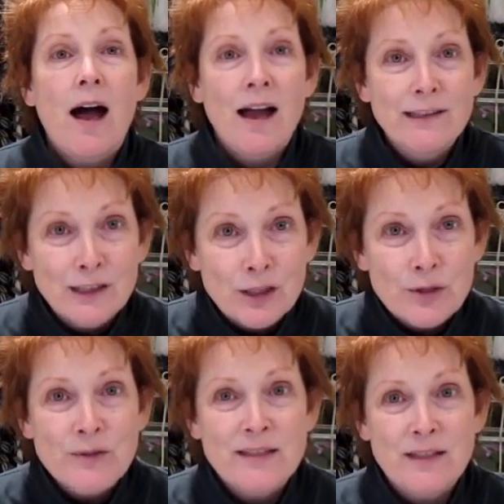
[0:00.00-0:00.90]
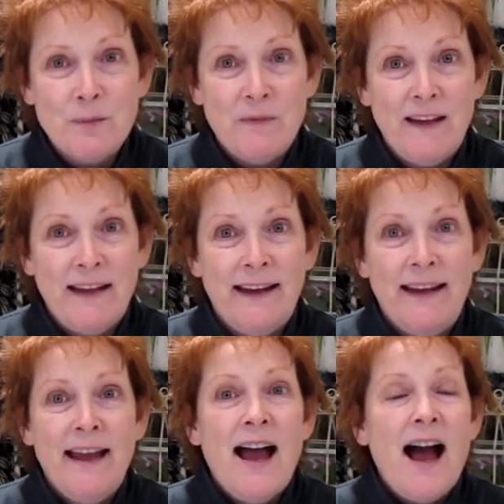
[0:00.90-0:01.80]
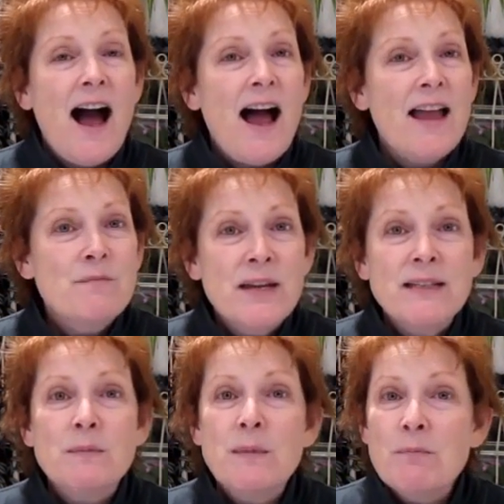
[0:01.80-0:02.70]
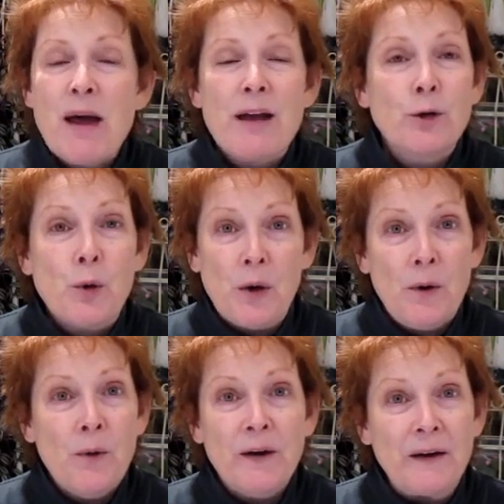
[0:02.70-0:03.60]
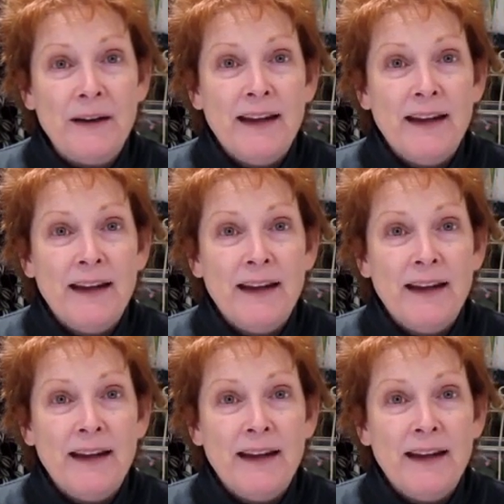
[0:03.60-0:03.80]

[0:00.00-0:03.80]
I learn something. It makes me a better grower